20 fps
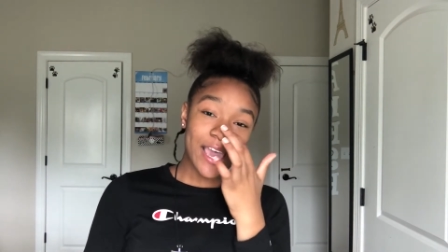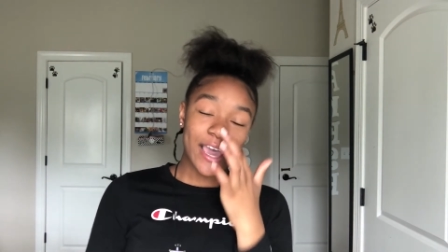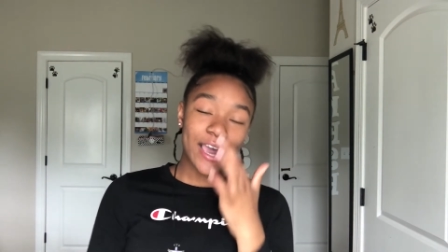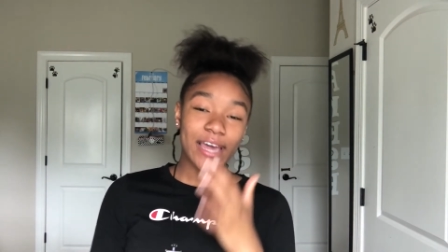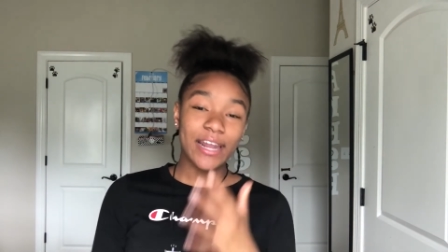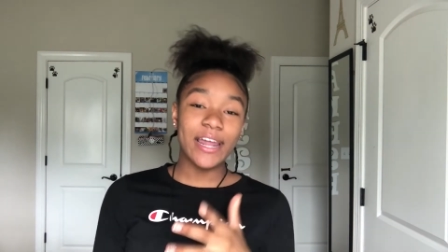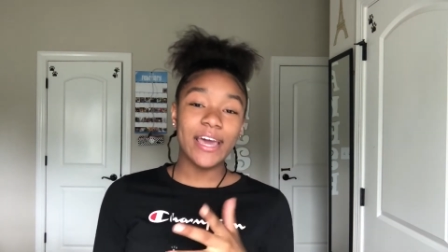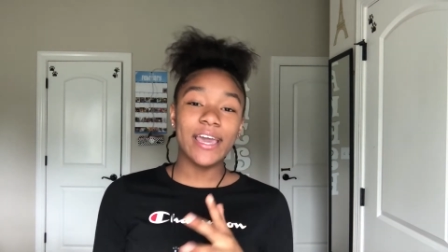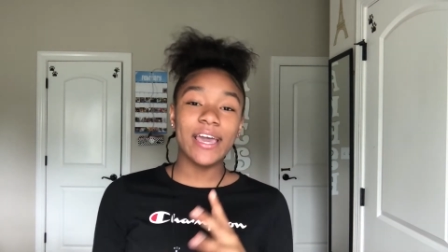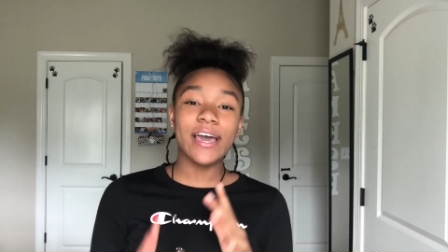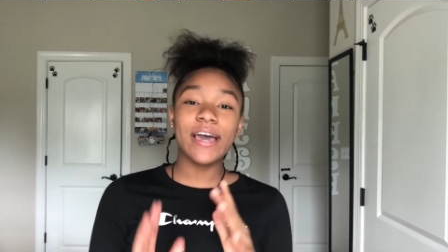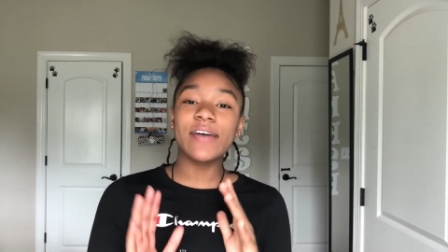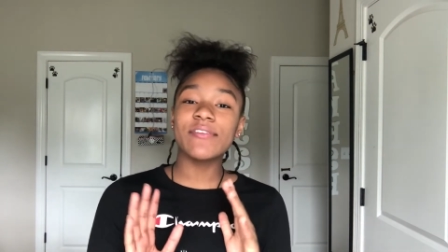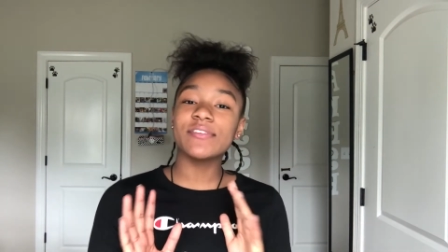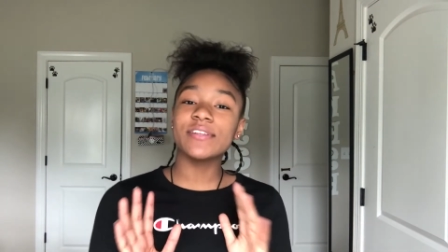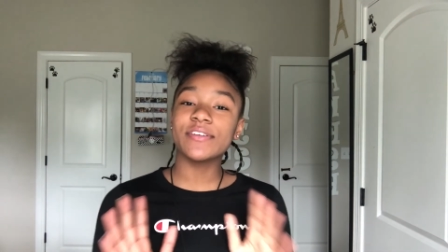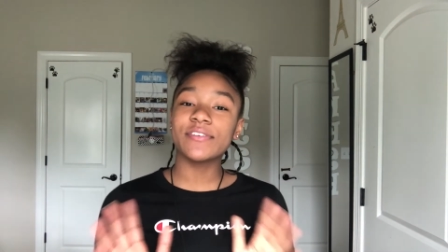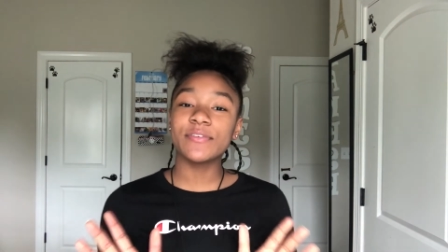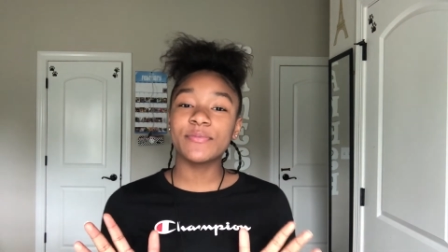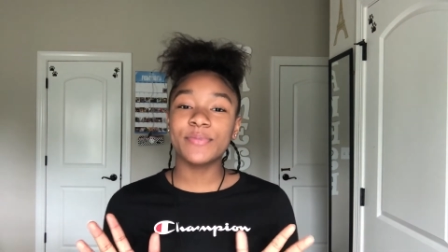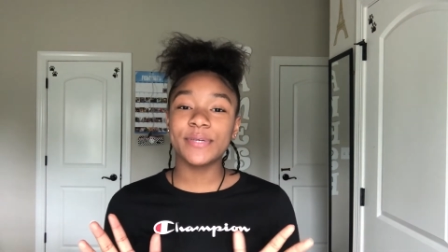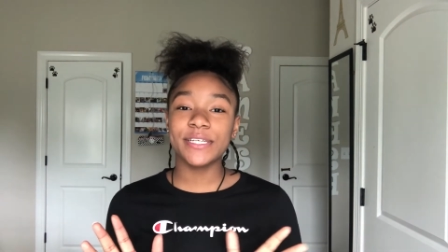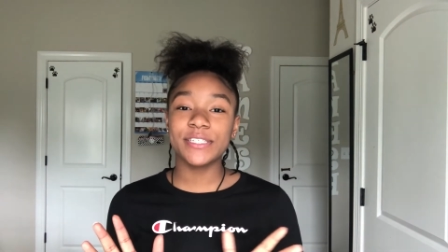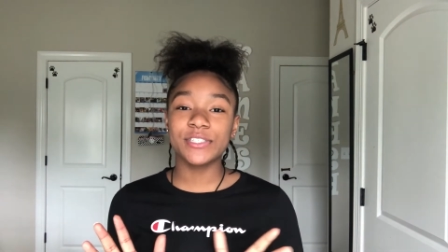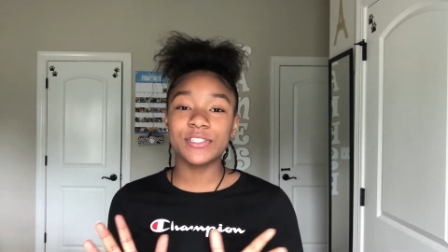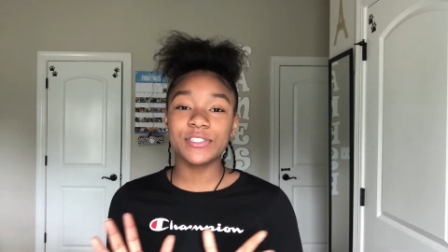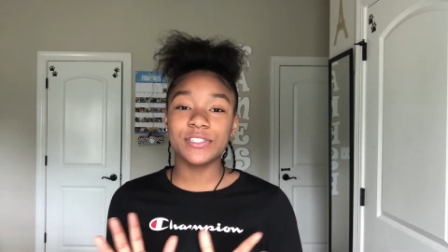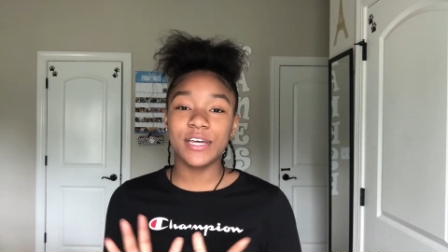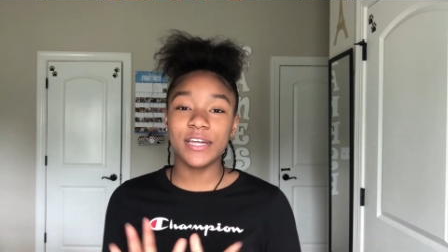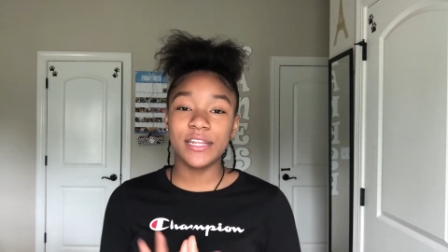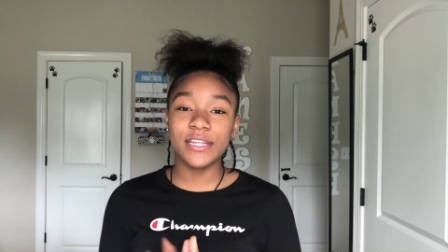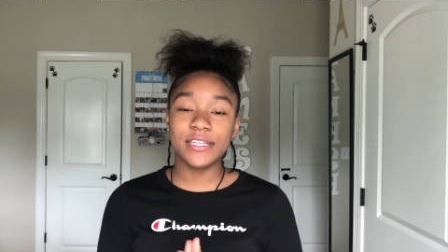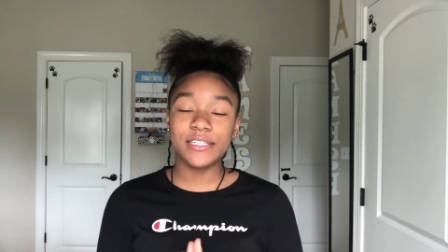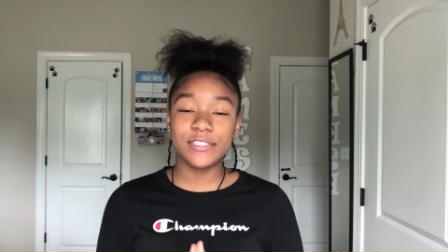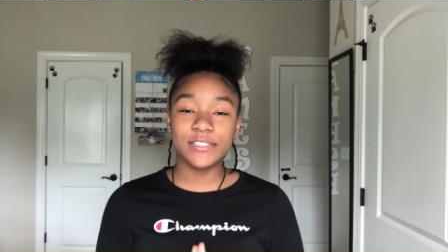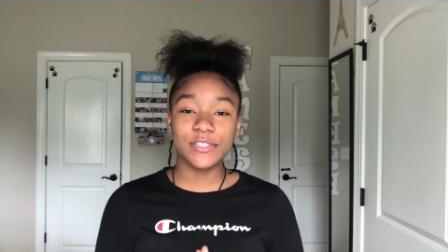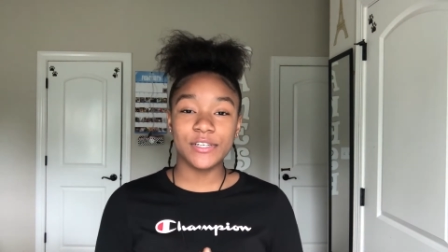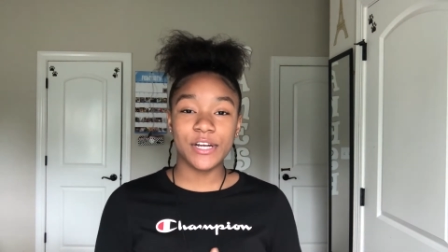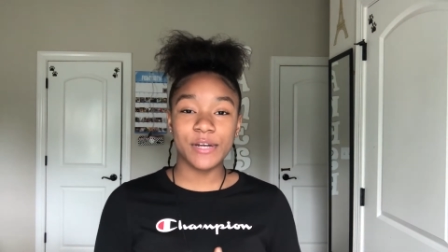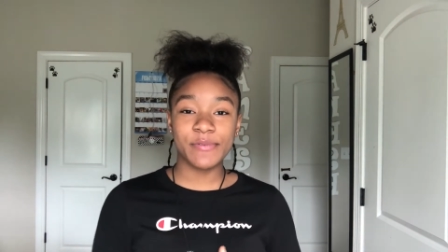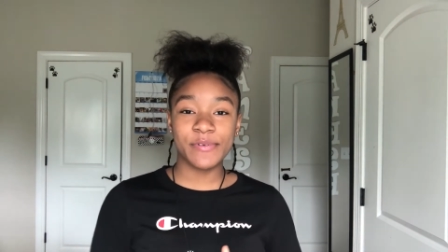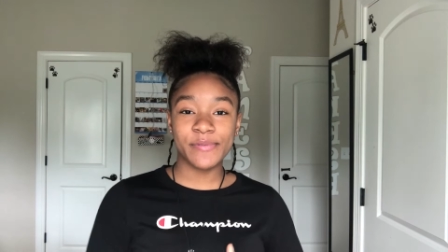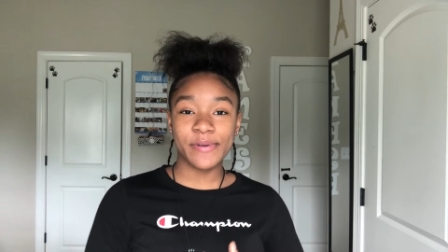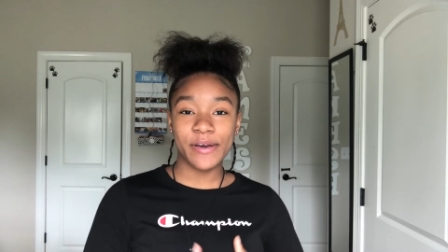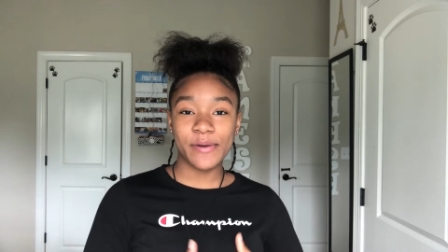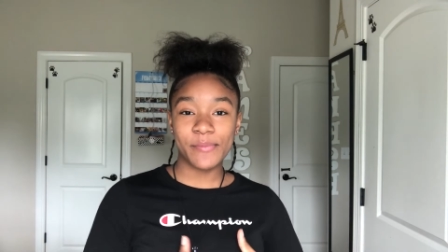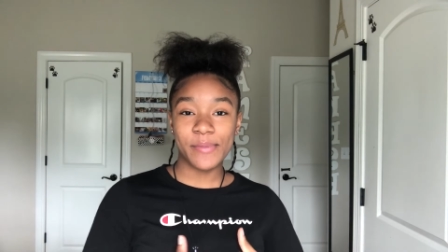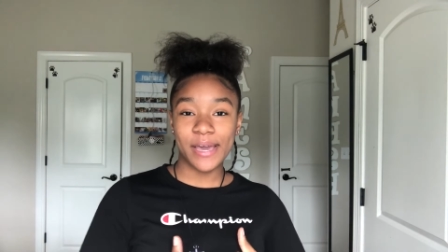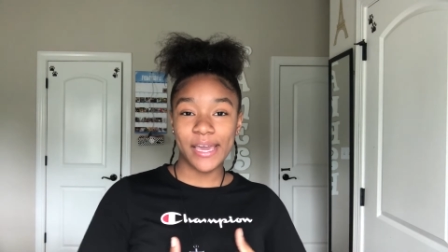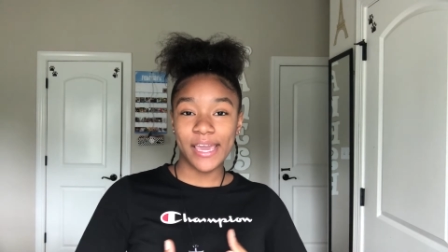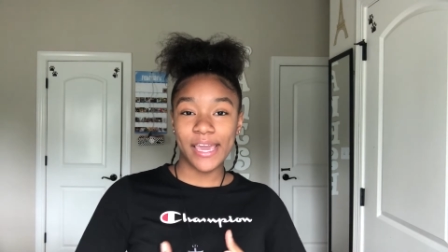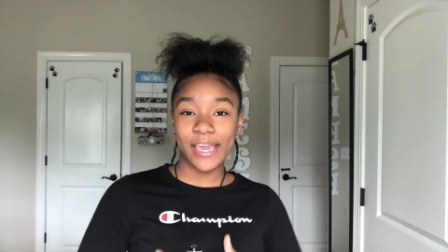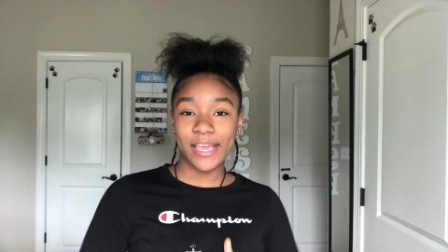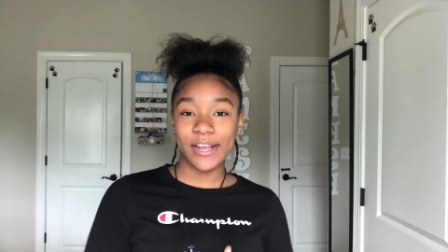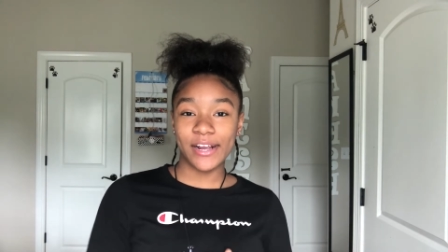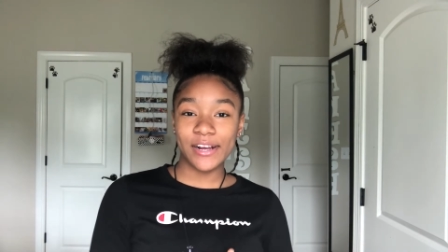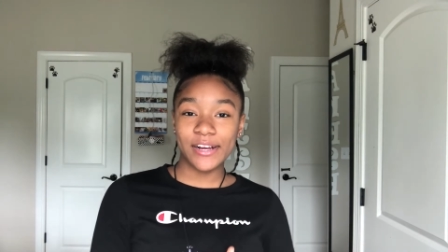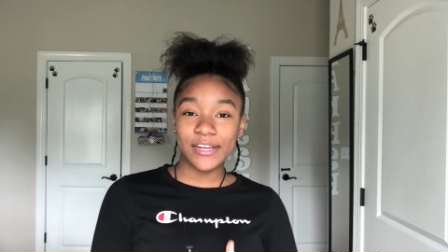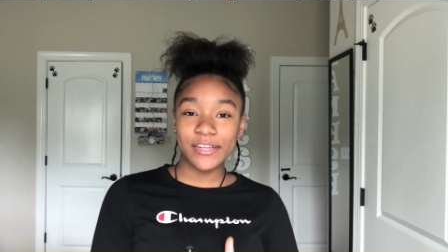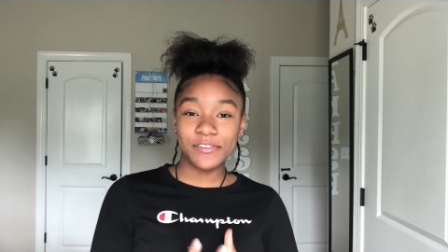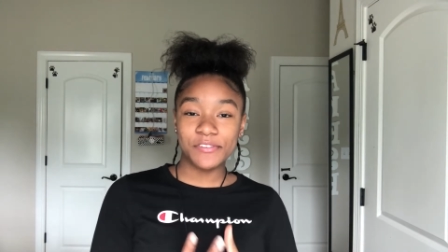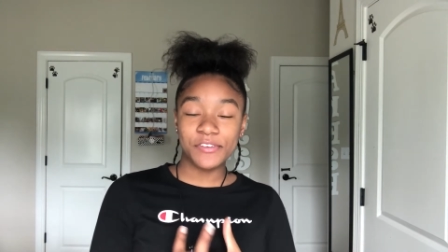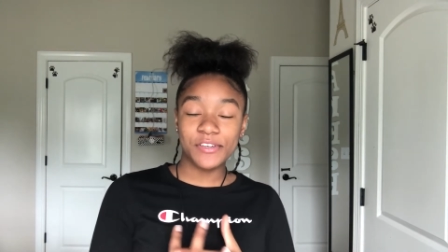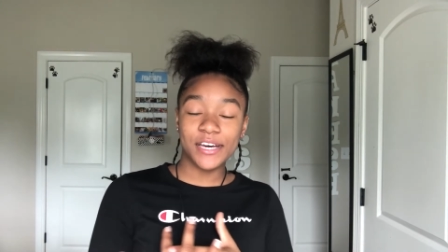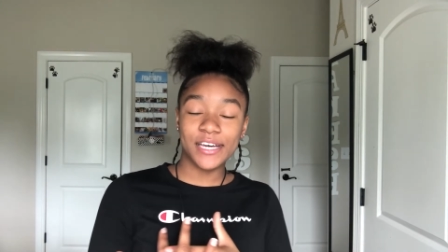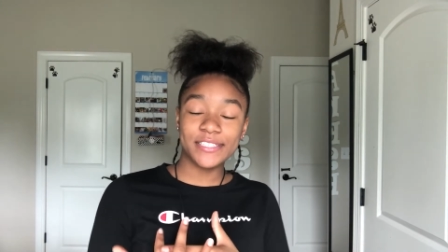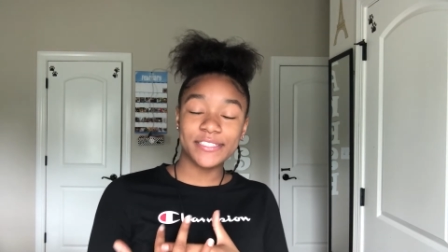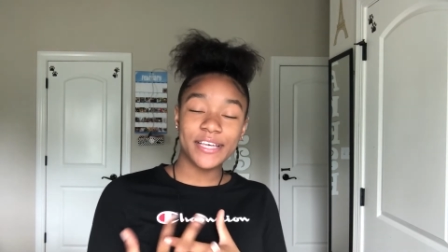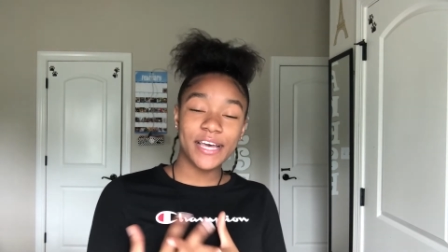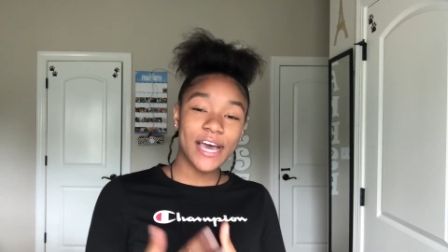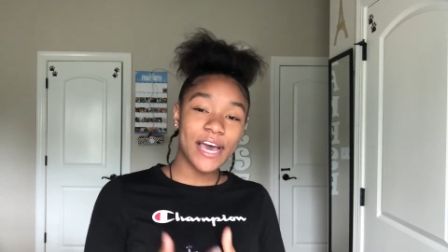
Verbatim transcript: and i have different pictures on instagram about my hair if you guys